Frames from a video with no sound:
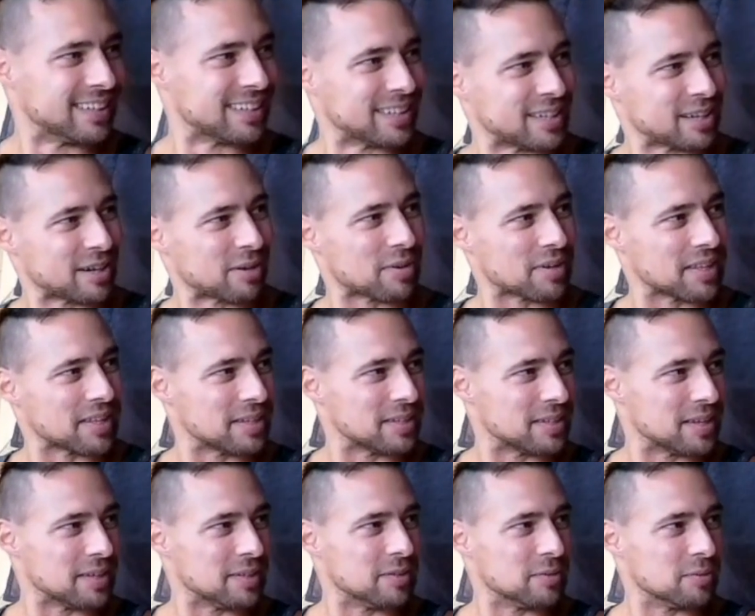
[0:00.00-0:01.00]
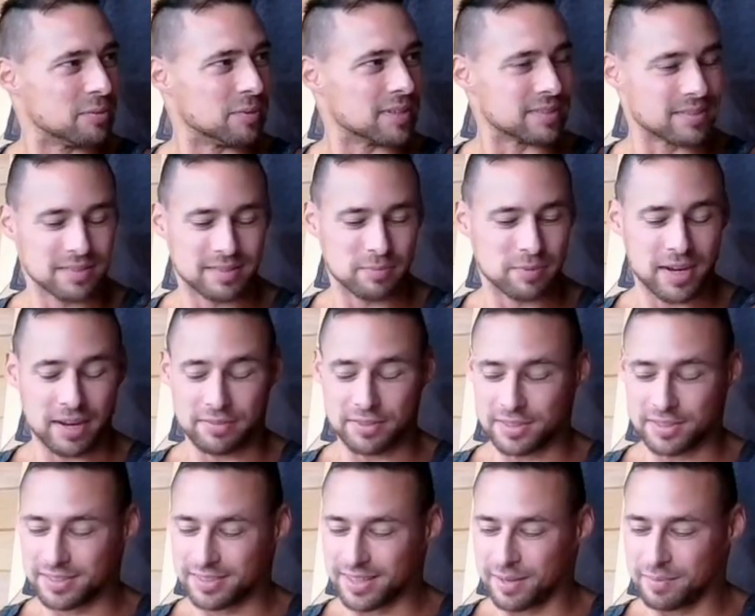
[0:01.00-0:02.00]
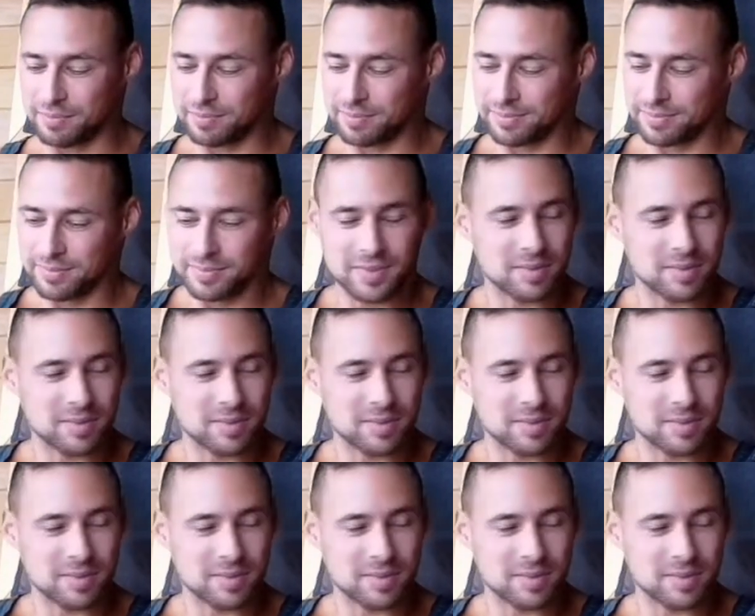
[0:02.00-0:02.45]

Yeah. Or they, they do what, whatever, some